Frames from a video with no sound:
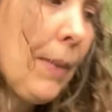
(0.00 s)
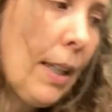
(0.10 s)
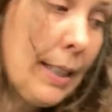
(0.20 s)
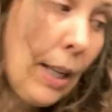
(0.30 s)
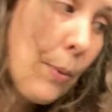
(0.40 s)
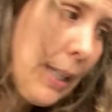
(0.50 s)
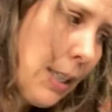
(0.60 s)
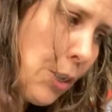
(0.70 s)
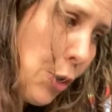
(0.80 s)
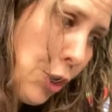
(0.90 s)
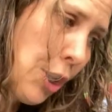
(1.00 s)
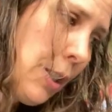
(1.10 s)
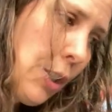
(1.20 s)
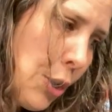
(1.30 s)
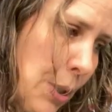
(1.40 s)
because I read that you
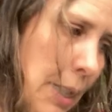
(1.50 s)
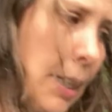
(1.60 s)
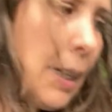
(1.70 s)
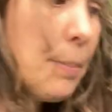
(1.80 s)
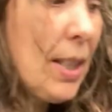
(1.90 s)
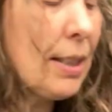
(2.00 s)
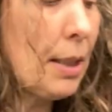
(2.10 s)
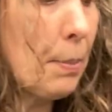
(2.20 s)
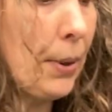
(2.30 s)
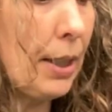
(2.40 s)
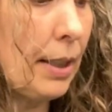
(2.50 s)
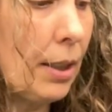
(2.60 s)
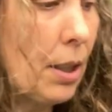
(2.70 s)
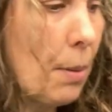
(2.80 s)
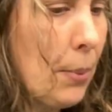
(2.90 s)
shouldn't use it. I'm just going to put it in the
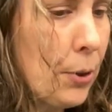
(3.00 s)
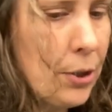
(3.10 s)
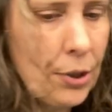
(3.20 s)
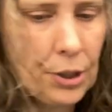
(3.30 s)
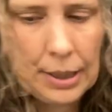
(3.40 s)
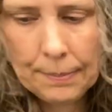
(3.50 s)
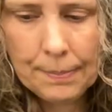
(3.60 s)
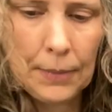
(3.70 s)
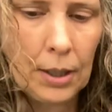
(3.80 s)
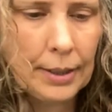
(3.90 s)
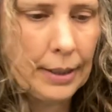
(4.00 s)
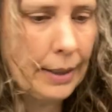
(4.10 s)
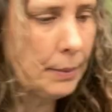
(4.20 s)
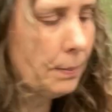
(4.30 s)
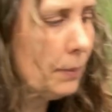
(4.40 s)
compost or just on the
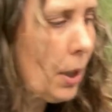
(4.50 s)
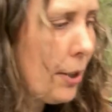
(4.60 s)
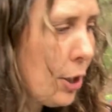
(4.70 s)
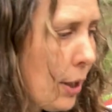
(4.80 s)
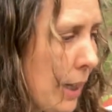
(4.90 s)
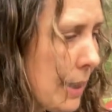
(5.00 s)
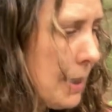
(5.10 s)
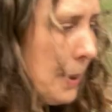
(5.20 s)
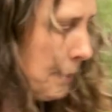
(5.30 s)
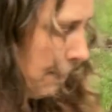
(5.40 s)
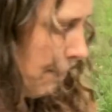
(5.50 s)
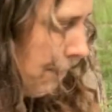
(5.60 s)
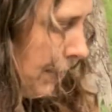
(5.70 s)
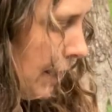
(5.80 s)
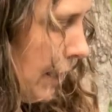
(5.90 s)
grass
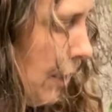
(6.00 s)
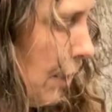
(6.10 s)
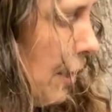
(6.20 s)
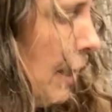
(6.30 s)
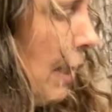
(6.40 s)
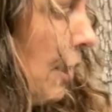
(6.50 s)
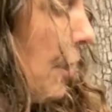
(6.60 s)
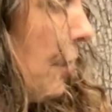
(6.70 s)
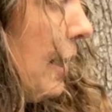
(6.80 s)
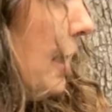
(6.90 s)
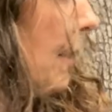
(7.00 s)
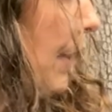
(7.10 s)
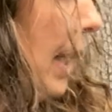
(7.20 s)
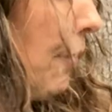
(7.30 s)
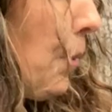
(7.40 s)
here. So these
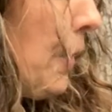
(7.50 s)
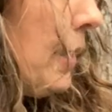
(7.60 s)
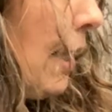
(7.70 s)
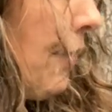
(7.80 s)
3 have the ones I